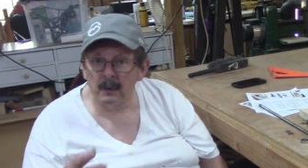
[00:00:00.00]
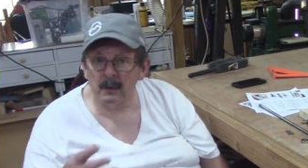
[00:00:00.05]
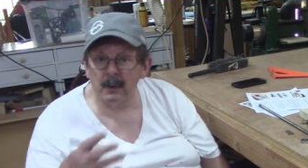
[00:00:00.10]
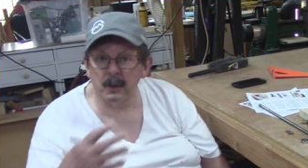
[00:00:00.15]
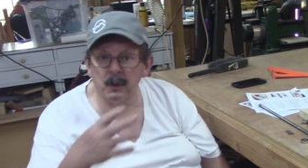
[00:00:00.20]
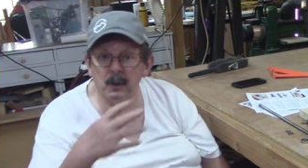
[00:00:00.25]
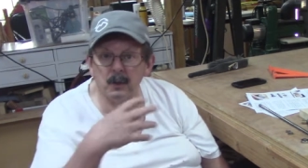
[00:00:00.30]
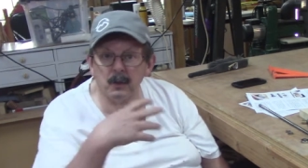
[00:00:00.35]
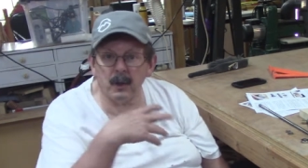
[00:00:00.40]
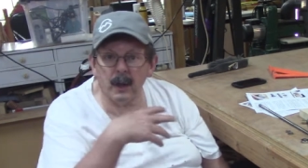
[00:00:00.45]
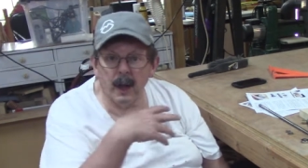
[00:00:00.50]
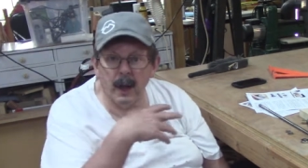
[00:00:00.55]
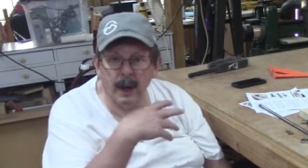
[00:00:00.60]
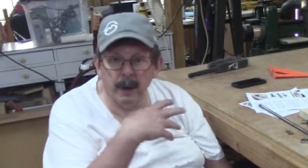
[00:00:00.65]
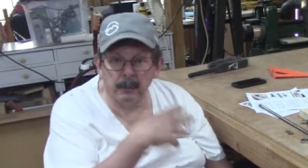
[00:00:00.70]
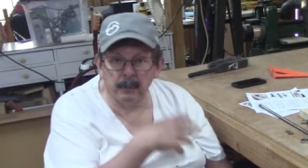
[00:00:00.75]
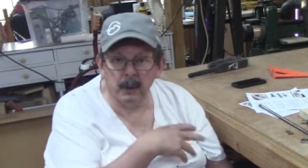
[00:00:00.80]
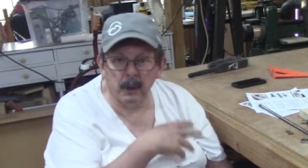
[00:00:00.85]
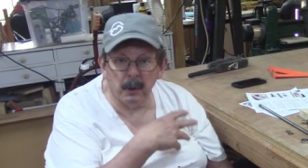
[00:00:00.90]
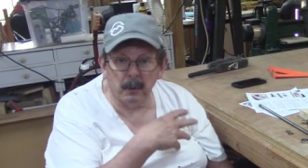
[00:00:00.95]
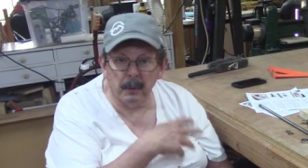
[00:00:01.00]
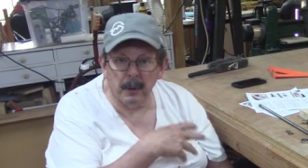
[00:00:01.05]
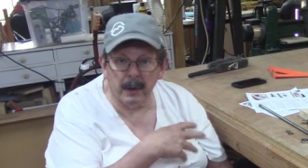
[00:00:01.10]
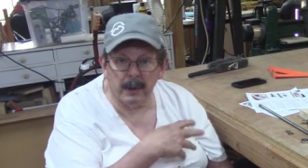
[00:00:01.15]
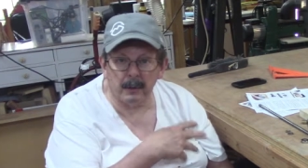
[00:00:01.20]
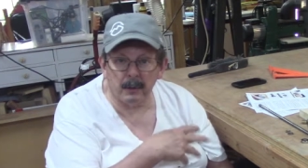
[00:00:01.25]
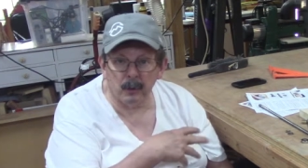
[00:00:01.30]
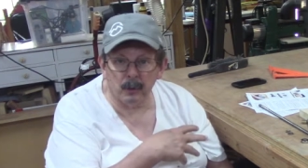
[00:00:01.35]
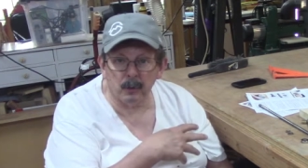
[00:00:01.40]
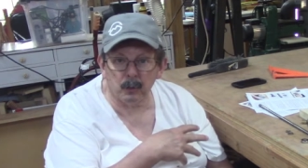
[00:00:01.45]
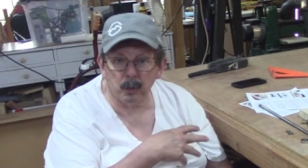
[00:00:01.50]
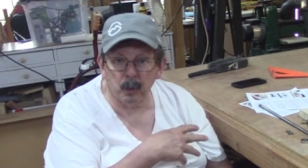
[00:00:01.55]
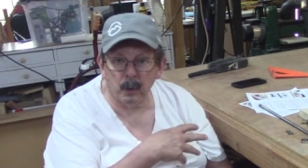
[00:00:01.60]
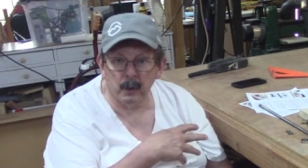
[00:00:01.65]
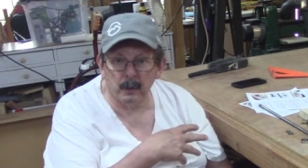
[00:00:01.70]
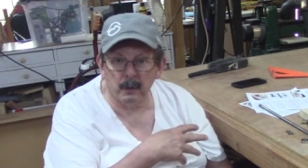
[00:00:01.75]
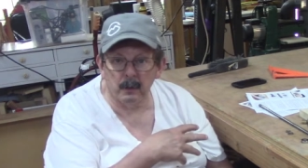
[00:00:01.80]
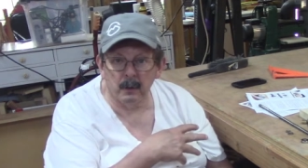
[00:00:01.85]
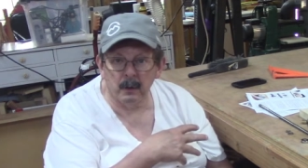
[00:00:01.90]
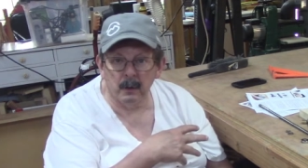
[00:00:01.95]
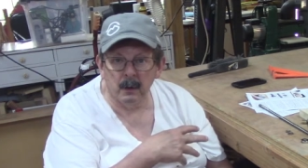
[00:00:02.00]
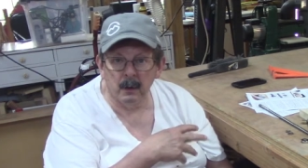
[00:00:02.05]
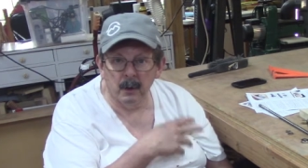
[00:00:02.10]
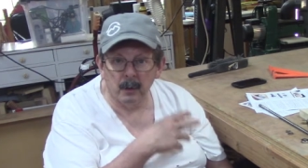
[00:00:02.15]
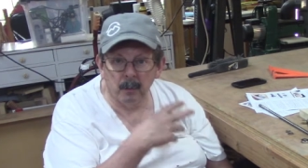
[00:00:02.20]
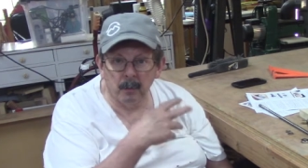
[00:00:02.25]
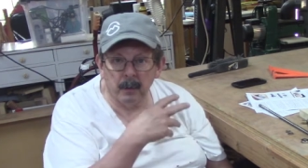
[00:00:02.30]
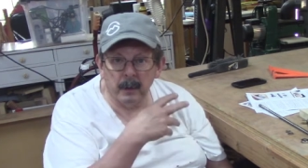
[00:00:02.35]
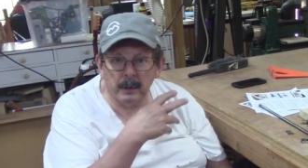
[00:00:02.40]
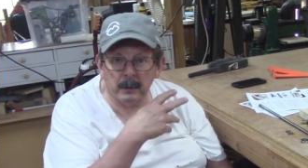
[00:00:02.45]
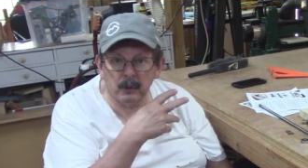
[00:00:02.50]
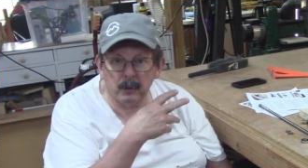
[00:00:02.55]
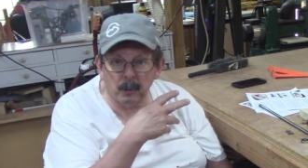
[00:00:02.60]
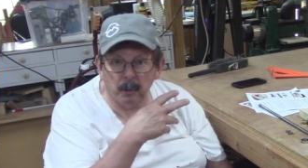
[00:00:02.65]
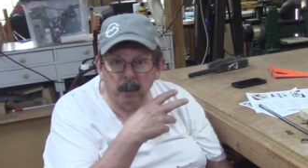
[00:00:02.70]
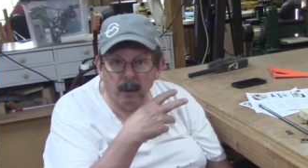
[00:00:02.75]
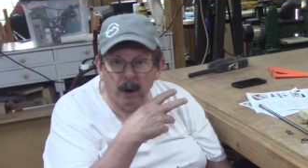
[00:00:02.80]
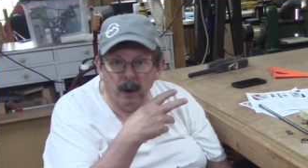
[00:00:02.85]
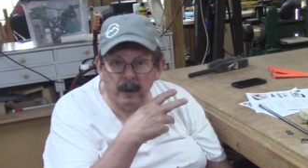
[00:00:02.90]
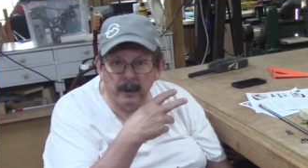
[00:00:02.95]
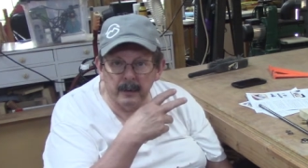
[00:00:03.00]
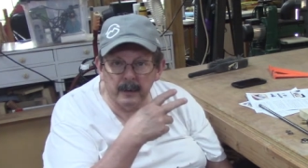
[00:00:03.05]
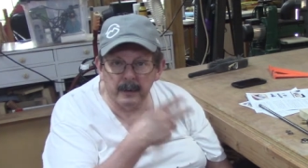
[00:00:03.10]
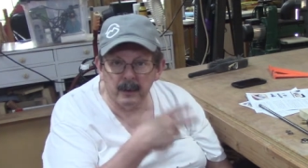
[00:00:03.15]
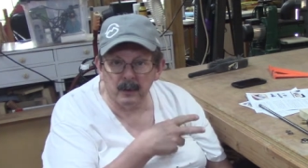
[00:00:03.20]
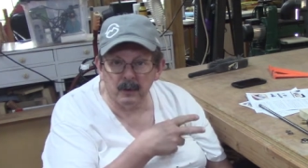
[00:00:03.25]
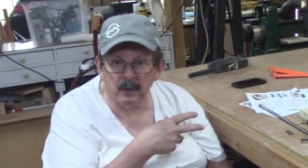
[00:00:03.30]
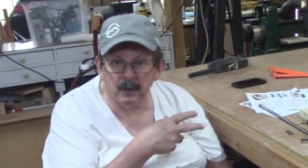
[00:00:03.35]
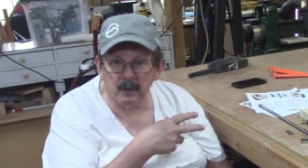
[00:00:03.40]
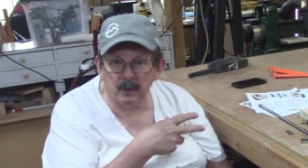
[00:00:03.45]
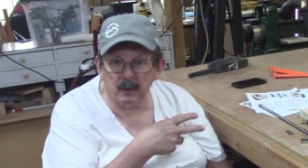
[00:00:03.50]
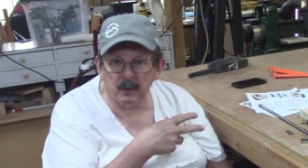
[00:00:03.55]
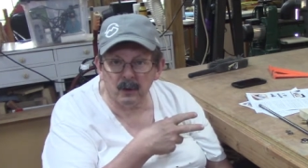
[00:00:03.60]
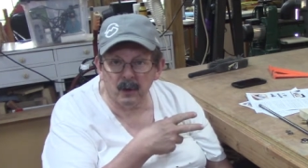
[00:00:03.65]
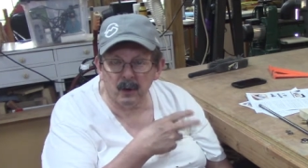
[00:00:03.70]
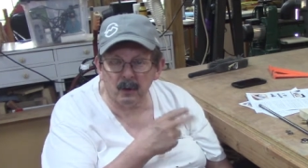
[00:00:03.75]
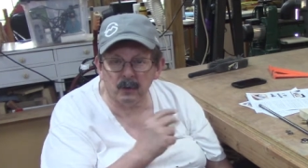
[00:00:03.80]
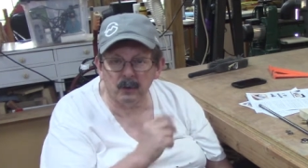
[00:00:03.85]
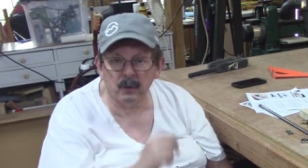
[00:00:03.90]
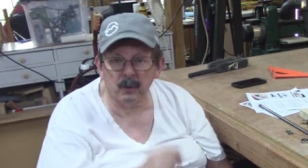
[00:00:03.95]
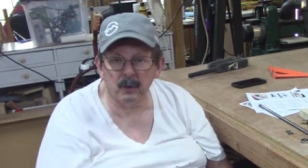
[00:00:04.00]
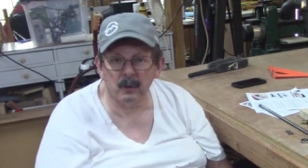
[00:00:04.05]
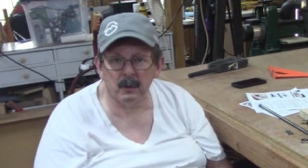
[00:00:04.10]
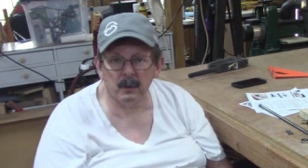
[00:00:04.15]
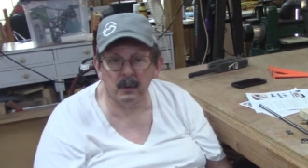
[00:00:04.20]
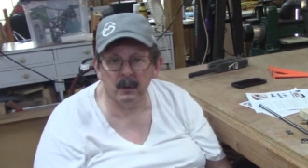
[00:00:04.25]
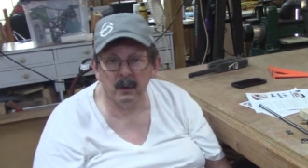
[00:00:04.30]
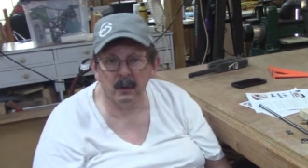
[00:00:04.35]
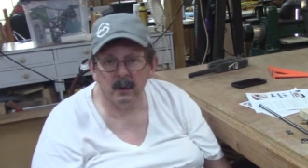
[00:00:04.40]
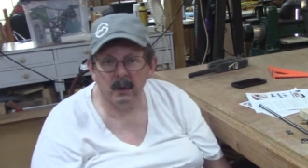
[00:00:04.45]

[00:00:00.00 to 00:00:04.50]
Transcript: This I'm going to make this one based upon his suggestion